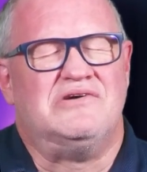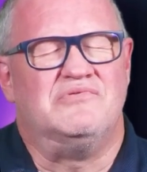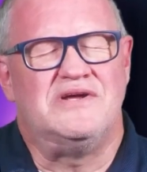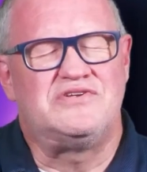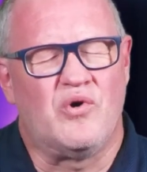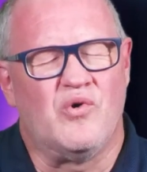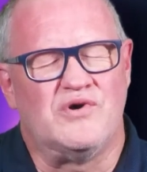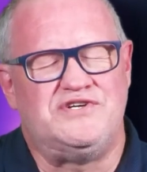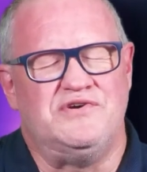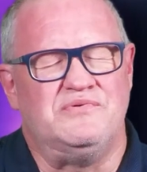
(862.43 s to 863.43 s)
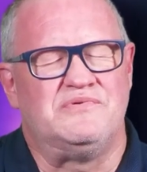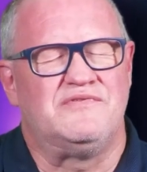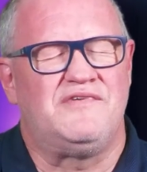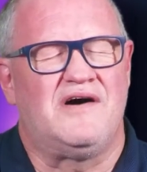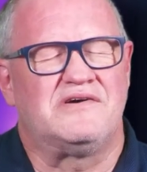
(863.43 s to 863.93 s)
run towards you.
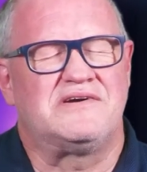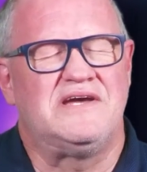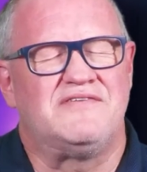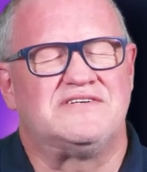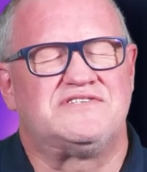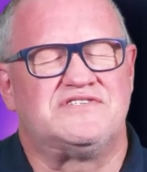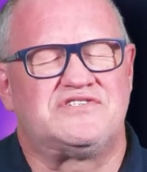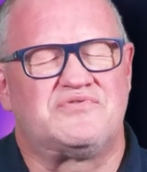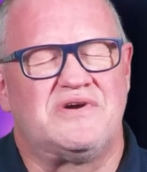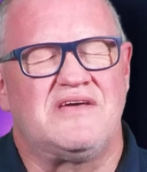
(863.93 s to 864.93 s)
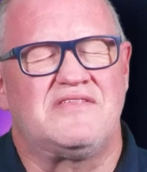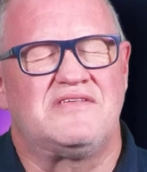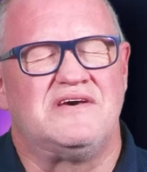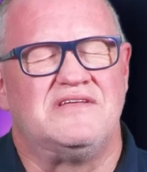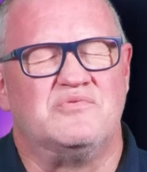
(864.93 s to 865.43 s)
Father, give us the strength
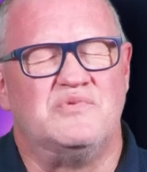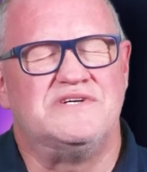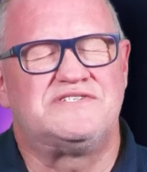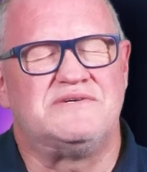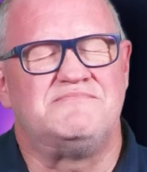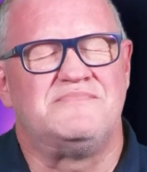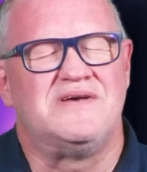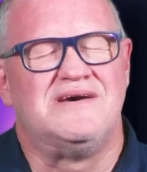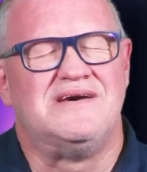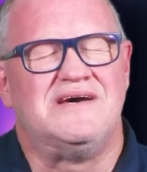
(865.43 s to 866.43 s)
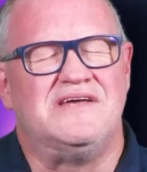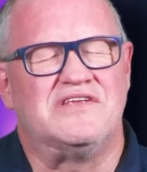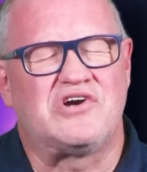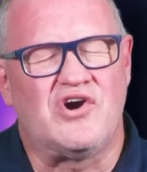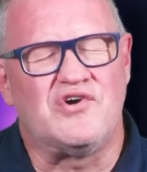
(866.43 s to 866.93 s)
and the wisdom and the
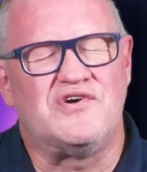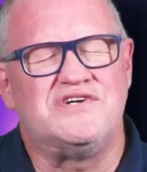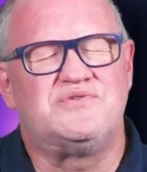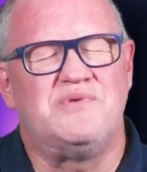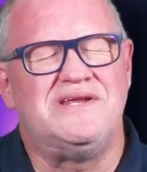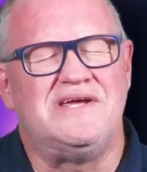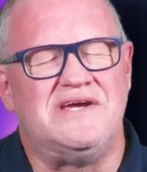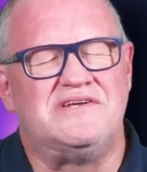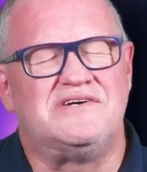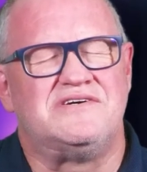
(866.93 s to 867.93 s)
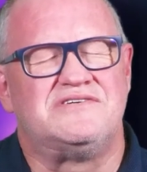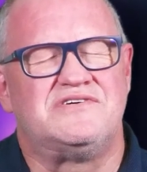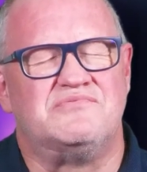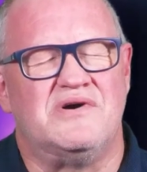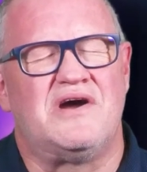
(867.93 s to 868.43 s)
courage we need to
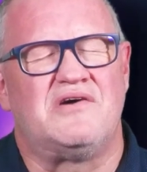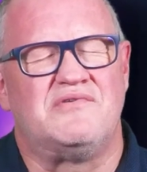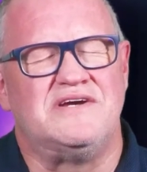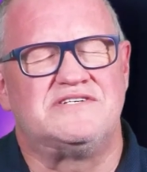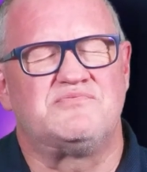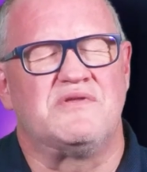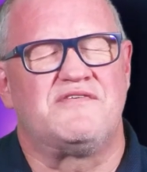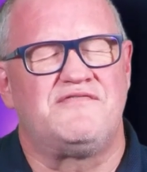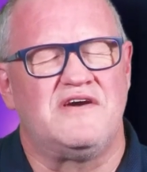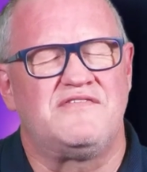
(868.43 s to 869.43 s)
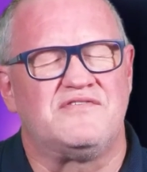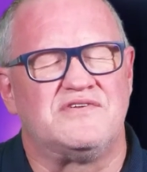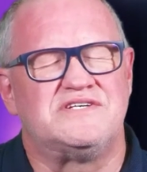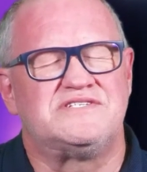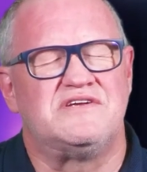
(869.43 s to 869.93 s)
run our race with
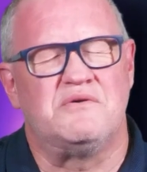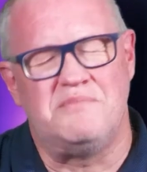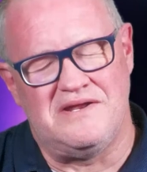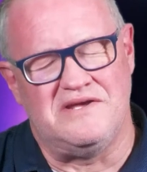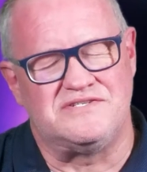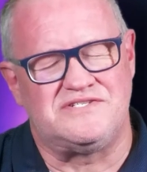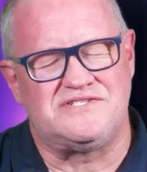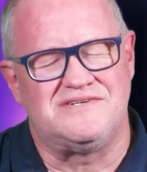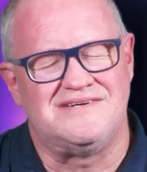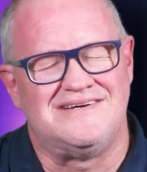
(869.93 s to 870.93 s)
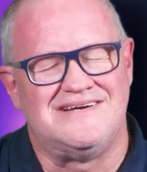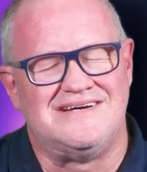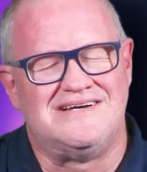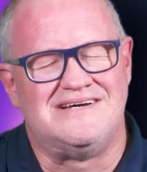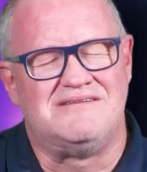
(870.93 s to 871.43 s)
faithfulness and obedience.
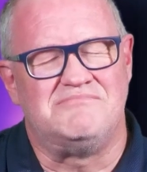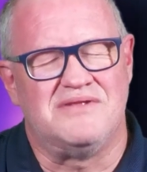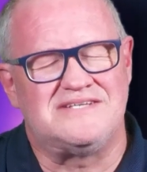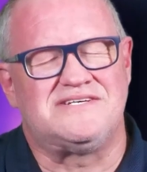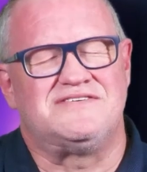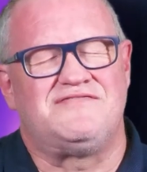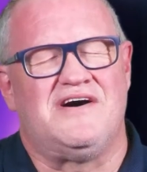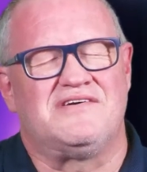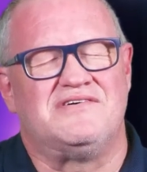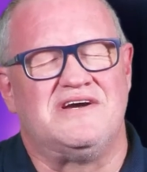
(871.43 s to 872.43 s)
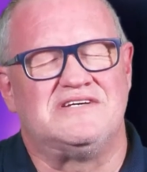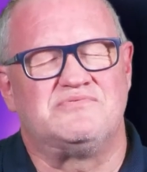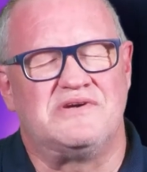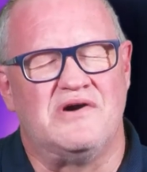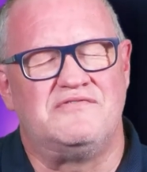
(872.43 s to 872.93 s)
Bless us, Father, as
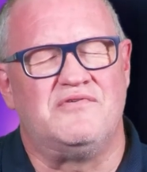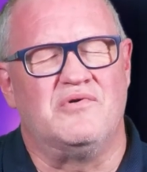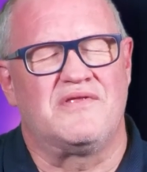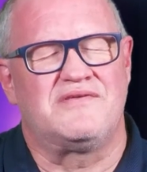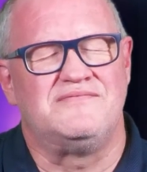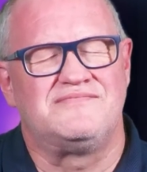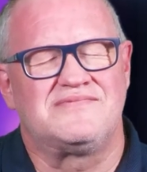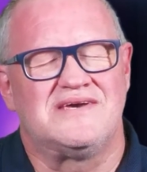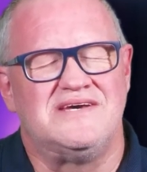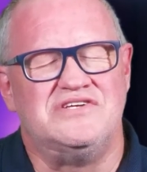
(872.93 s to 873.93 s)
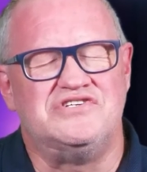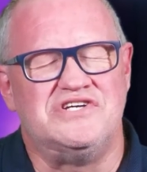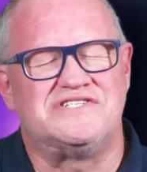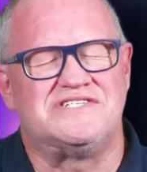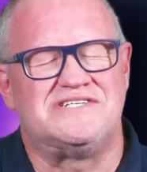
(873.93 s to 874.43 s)
we go forth. In
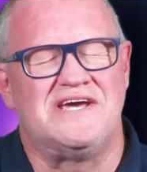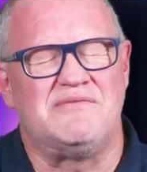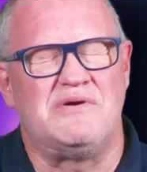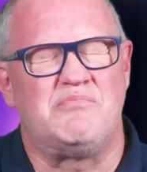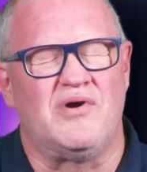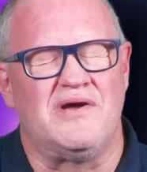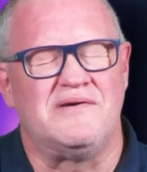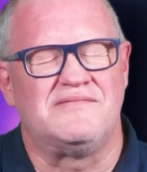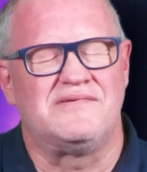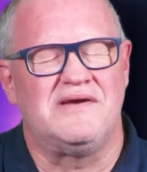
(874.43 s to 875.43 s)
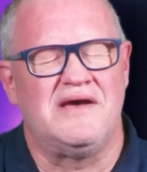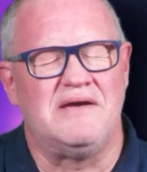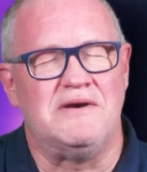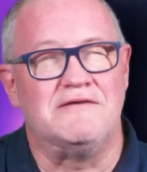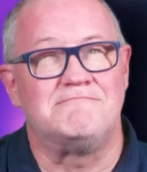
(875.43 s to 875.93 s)
Jesus' name we pray.
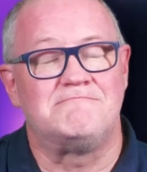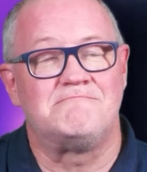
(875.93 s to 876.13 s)
Amen.